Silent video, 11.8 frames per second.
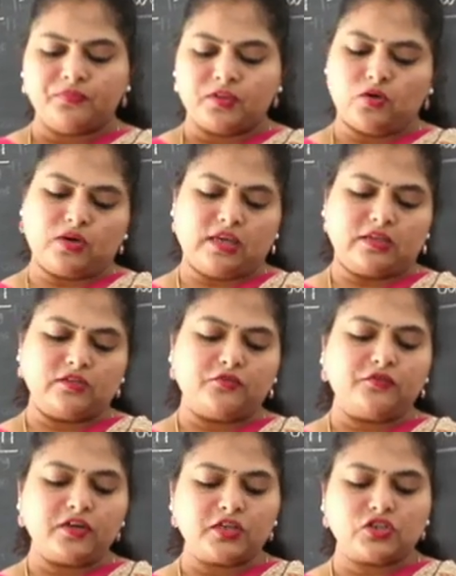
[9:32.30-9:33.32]
Okay, the
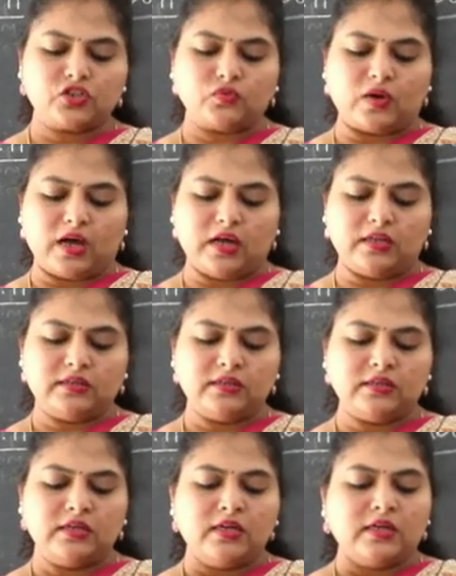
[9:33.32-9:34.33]
first one
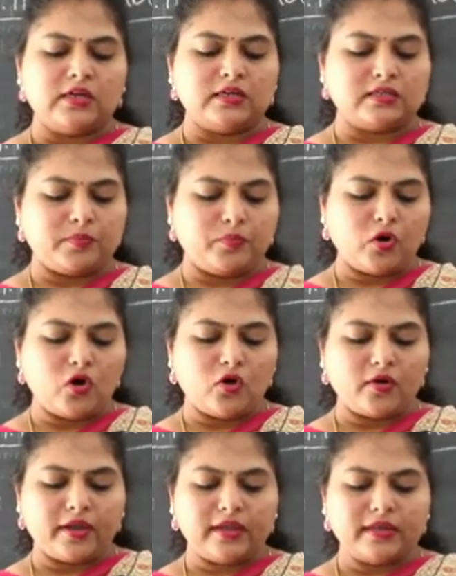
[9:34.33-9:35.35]
is a
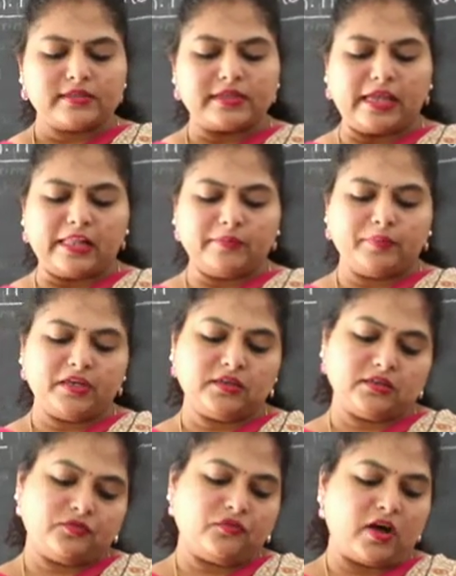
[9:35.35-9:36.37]
boy is helping
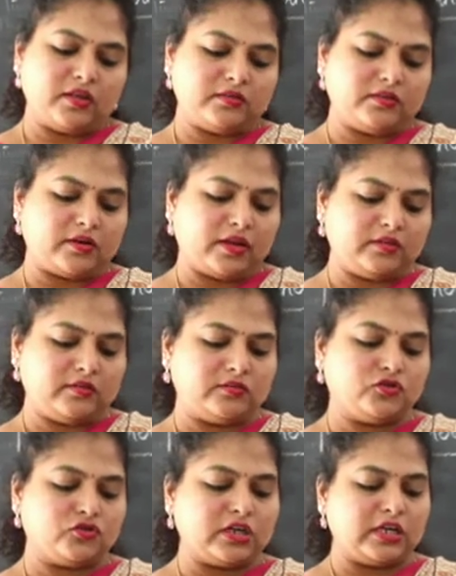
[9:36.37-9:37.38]
his father
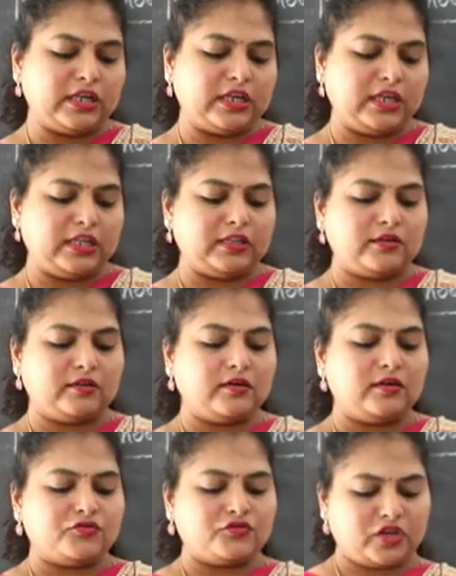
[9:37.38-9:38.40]
to clean
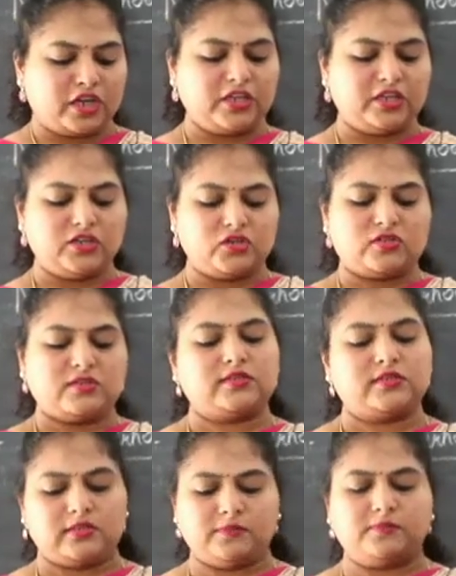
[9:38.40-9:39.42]
the drainage
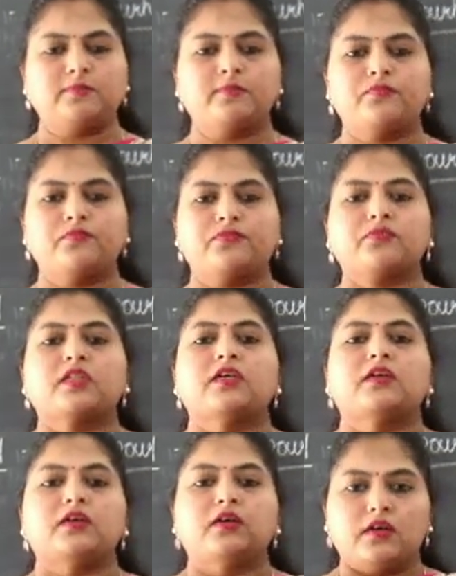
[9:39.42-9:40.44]
system.
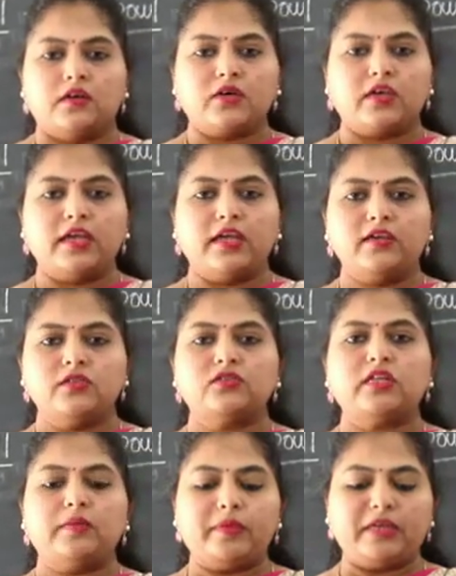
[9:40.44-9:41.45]
Okay,
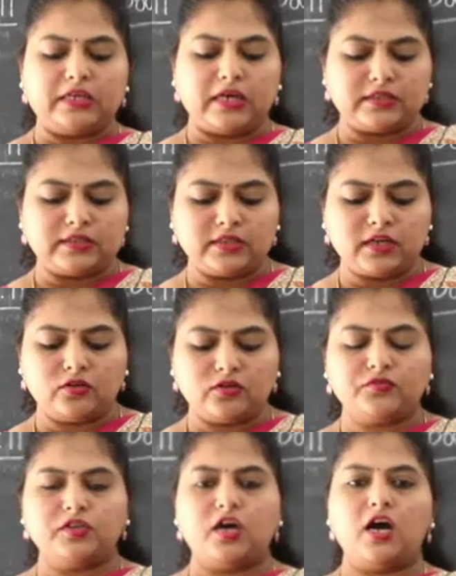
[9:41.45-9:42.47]
so there will be gutter out
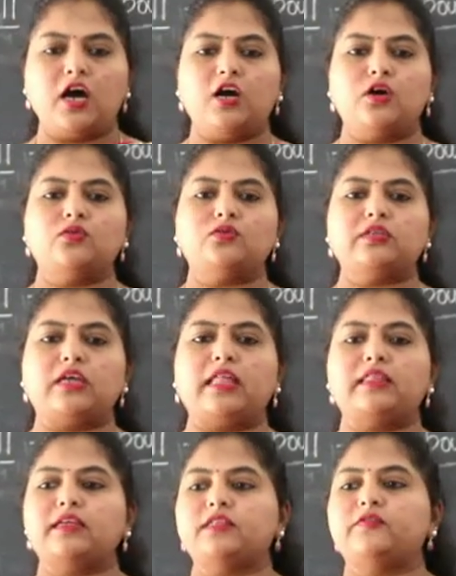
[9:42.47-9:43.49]
of the house
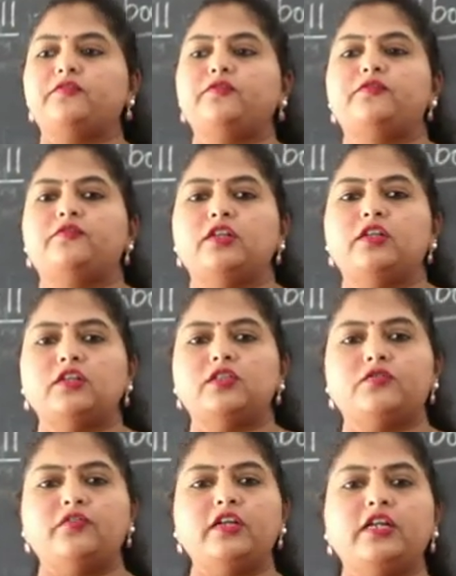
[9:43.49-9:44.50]
and
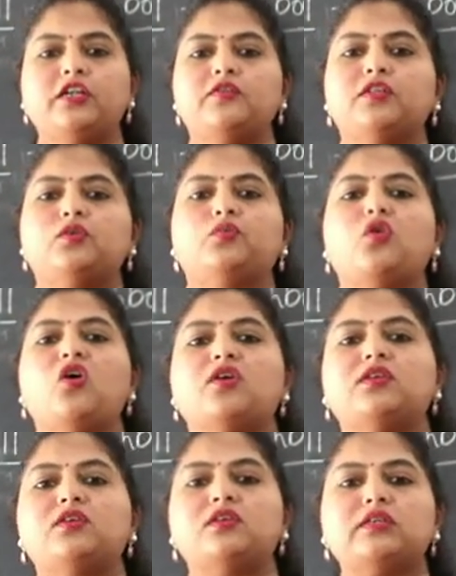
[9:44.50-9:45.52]
it's filled with
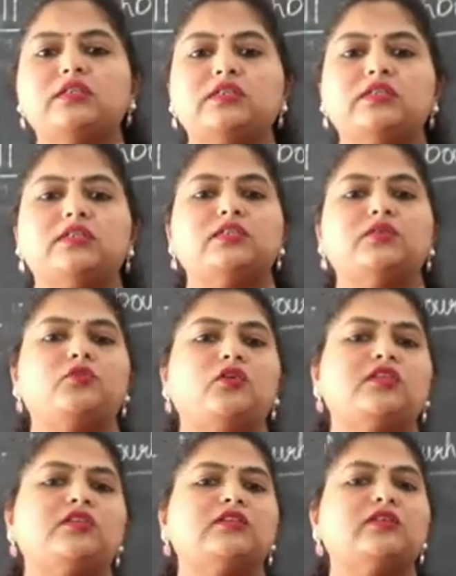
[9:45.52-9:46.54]
water, dirty
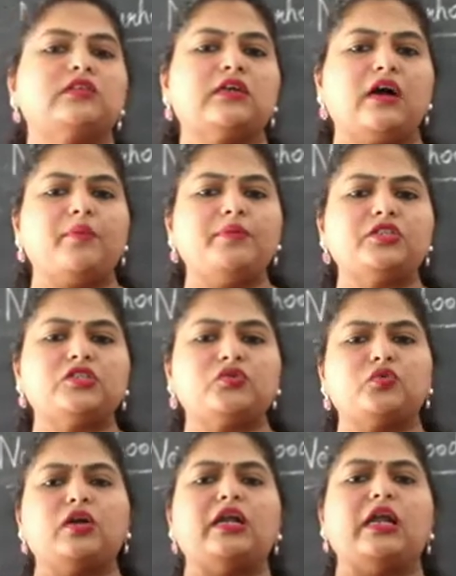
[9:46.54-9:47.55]
water,
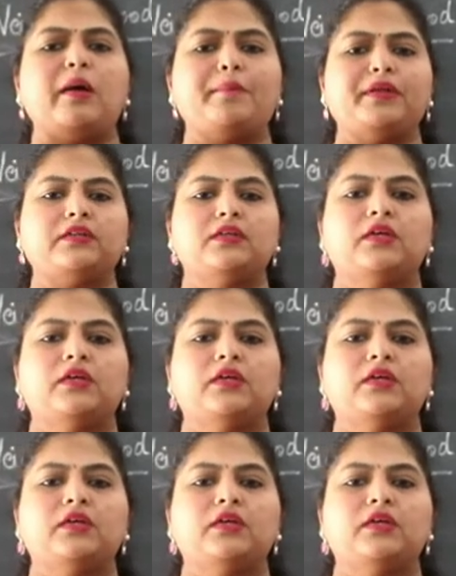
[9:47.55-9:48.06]
garbages. What will happen?